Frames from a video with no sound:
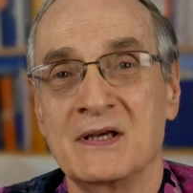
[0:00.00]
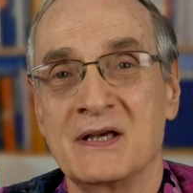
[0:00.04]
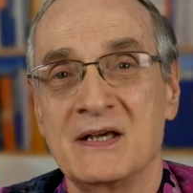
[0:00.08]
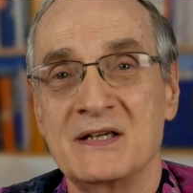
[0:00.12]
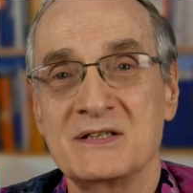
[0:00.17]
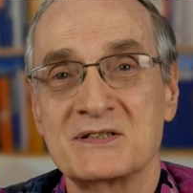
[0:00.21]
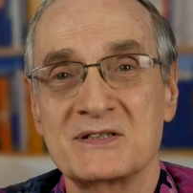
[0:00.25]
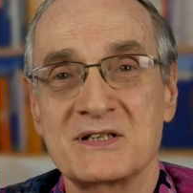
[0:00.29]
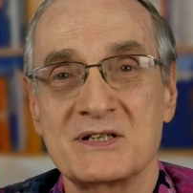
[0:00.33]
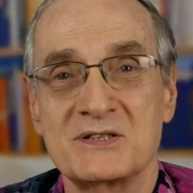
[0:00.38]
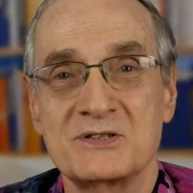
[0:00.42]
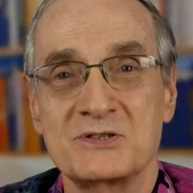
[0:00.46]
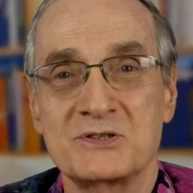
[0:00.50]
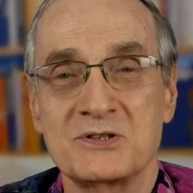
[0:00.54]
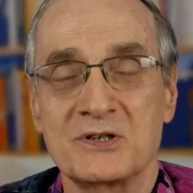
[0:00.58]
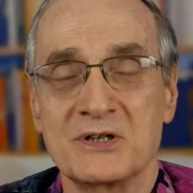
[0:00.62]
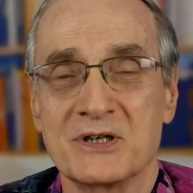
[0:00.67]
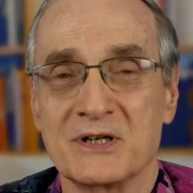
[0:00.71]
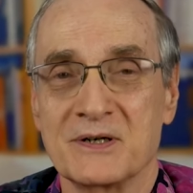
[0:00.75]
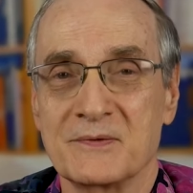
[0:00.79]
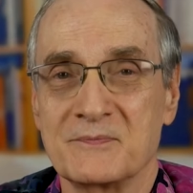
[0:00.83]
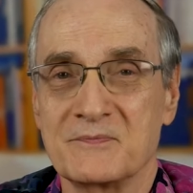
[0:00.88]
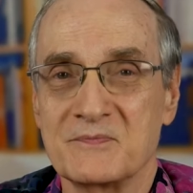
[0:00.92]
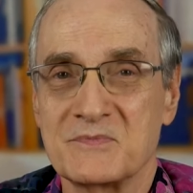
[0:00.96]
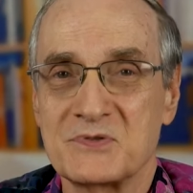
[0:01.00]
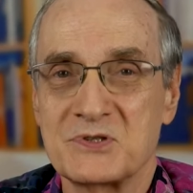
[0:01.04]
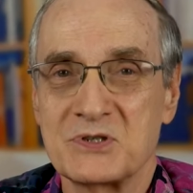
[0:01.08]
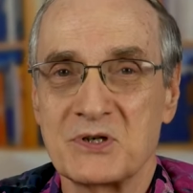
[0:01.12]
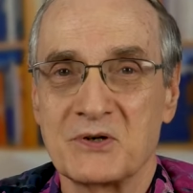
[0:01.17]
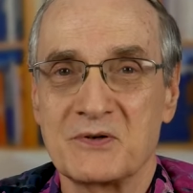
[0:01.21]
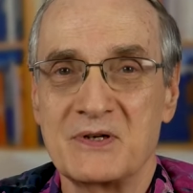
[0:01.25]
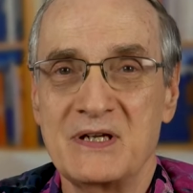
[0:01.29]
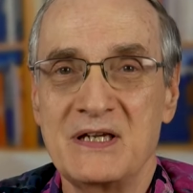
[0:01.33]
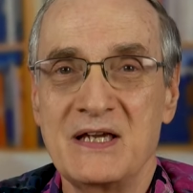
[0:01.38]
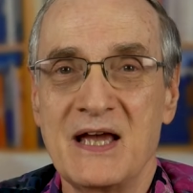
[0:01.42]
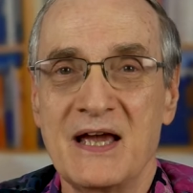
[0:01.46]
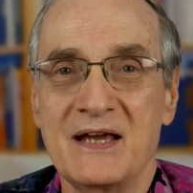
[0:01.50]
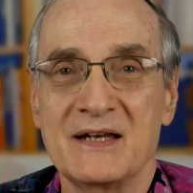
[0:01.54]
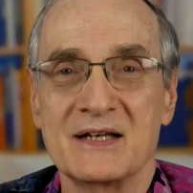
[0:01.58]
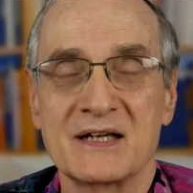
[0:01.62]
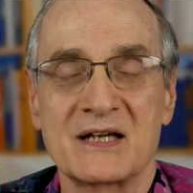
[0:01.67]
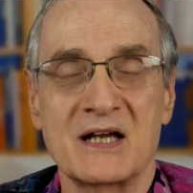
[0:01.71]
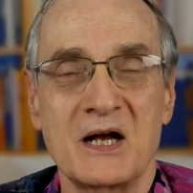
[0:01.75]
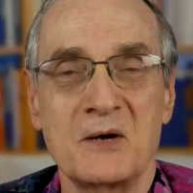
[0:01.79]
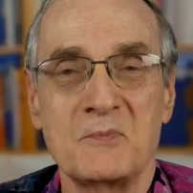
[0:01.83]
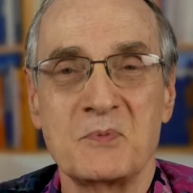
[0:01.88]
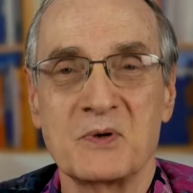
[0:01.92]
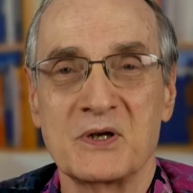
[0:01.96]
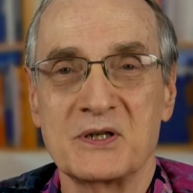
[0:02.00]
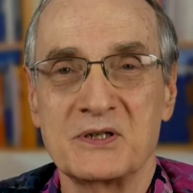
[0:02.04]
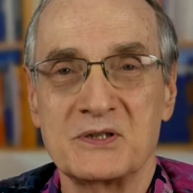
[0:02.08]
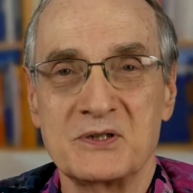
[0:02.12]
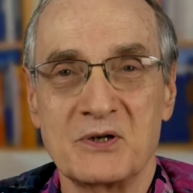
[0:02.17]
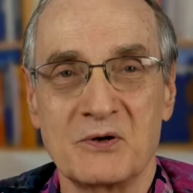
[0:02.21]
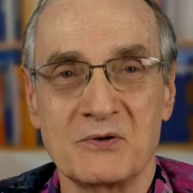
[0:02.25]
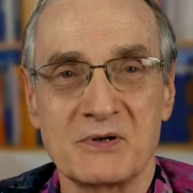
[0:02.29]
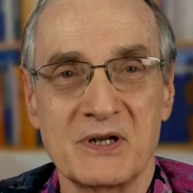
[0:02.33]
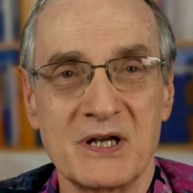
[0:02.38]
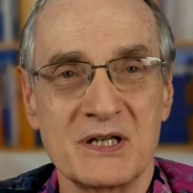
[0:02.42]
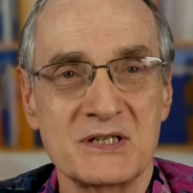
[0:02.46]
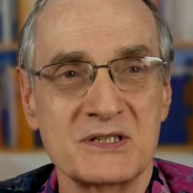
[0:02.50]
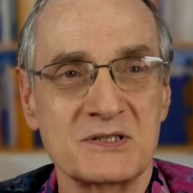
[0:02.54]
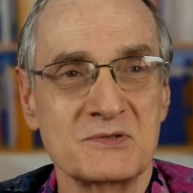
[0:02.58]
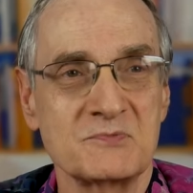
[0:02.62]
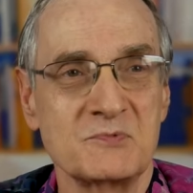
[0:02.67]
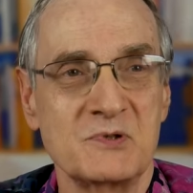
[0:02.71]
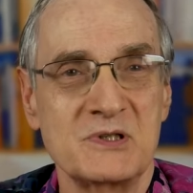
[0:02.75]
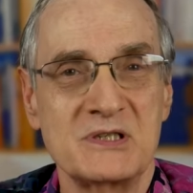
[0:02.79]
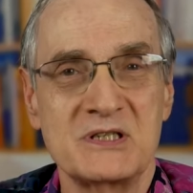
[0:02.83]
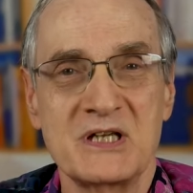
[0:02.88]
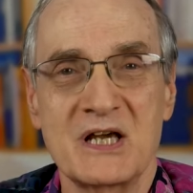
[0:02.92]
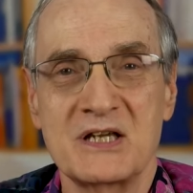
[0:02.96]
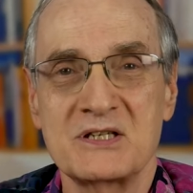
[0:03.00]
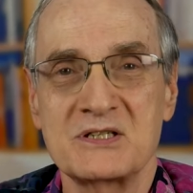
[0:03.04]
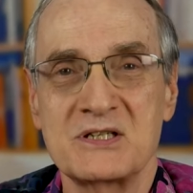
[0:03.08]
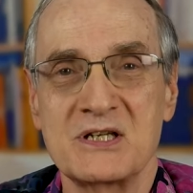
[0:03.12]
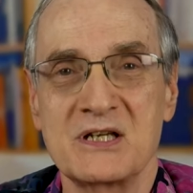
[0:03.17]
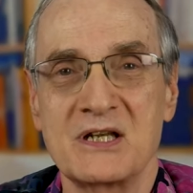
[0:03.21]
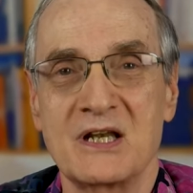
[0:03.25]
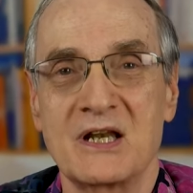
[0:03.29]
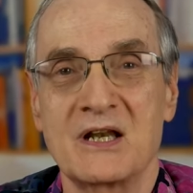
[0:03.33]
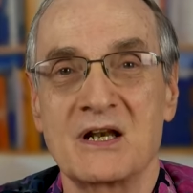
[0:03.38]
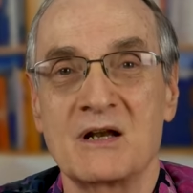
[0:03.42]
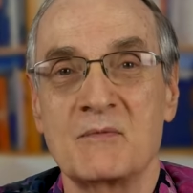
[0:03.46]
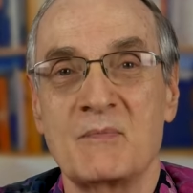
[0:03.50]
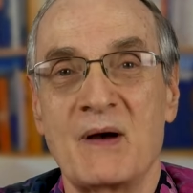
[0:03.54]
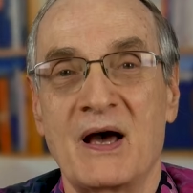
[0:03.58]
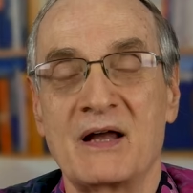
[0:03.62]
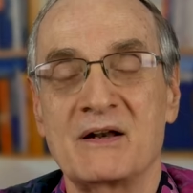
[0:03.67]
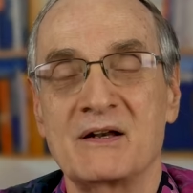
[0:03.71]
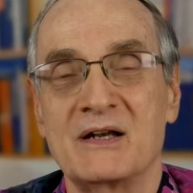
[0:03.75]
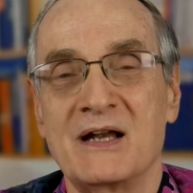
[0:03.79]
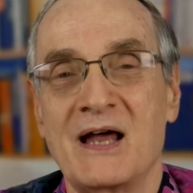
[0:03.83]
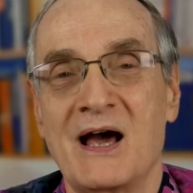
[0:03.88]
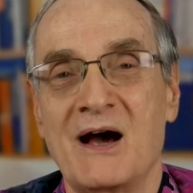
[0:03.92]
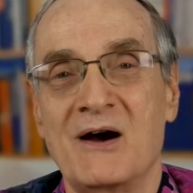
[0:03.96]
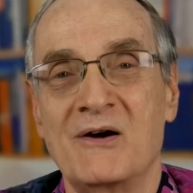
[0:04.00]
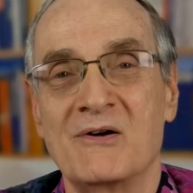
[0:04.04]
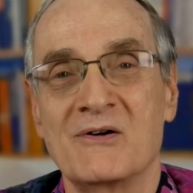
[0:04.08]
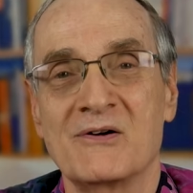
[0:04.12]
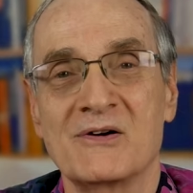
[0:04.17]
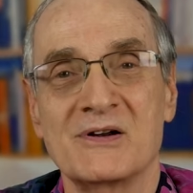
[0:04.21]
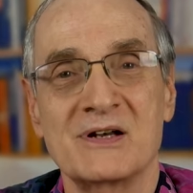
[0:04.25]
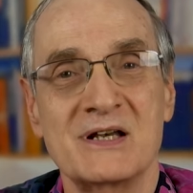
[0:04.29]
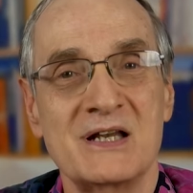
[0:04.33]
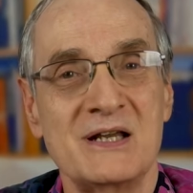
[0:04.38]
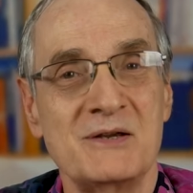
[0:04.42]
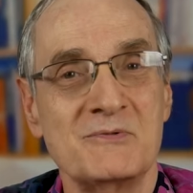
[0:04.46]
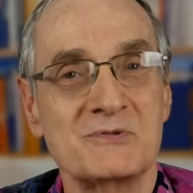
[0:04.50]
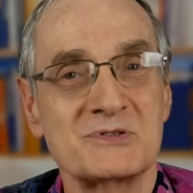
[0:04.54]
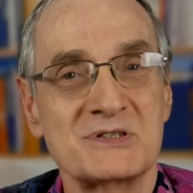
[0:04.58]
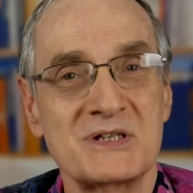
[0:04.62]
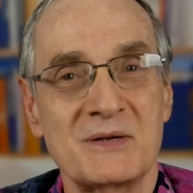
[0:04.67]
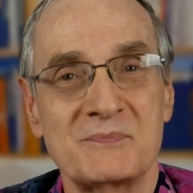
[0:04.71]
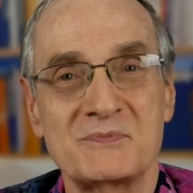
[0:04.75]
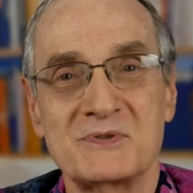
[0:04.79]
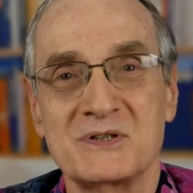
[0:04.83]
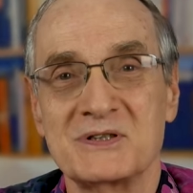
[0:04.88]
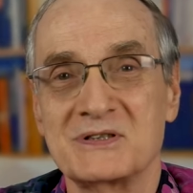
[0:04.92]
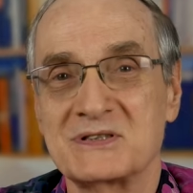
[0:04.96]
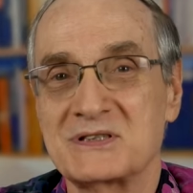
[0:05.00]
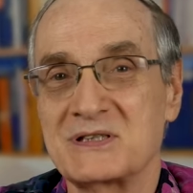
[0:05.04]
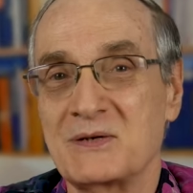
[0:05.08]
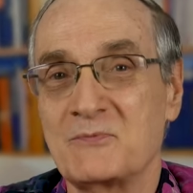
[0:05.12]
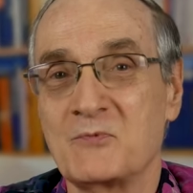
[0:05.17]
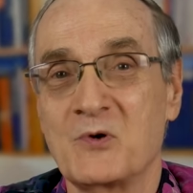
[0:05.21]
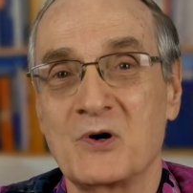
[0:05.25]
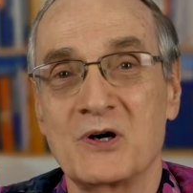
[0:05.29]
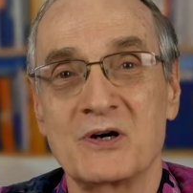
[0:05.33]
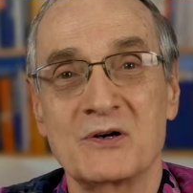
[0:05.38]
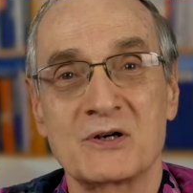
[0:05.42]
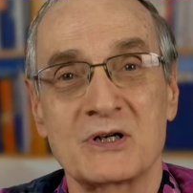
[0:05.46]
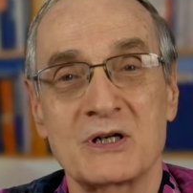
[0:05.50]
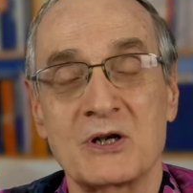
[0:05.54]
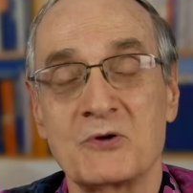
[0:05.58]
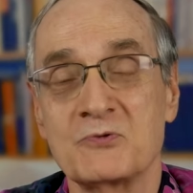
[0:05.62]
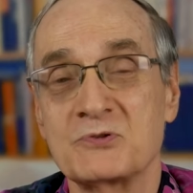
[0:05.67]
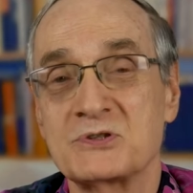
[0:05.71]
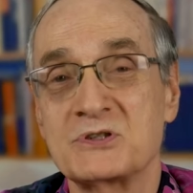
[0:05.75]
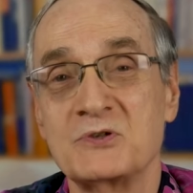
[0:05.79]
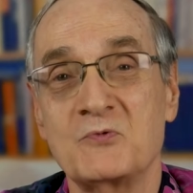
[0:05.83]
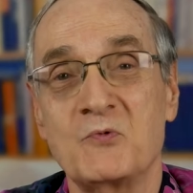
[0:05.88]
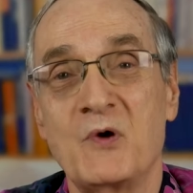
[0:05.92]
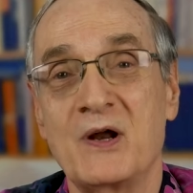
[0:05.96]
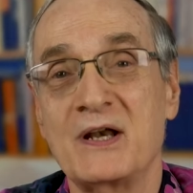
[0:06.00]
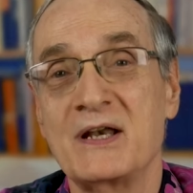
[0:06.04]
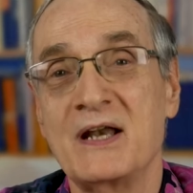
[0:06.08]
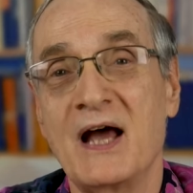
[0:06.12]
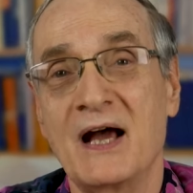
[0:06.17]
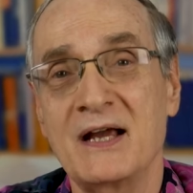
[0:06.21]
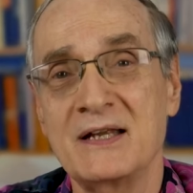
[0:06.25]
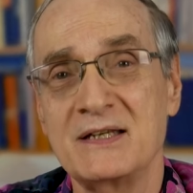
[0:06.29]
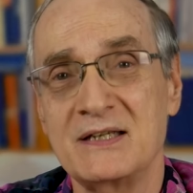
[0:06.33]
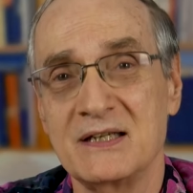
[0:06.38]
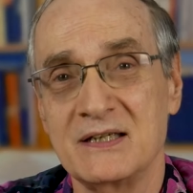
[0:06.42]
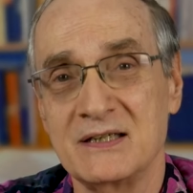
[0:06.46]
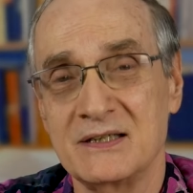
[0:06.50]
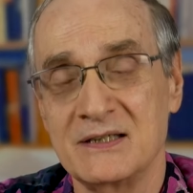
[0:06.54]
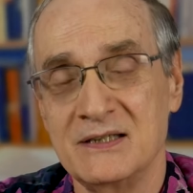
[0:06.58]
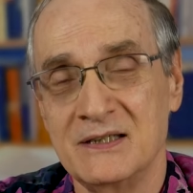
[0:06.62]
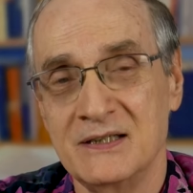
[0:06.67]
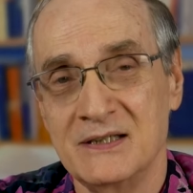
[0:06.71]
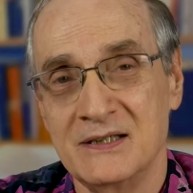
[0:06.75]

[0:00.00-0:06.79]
He said, Sure. So he ate a couple of donuts. We tested in about an hour and he was up to somewhere close to 190.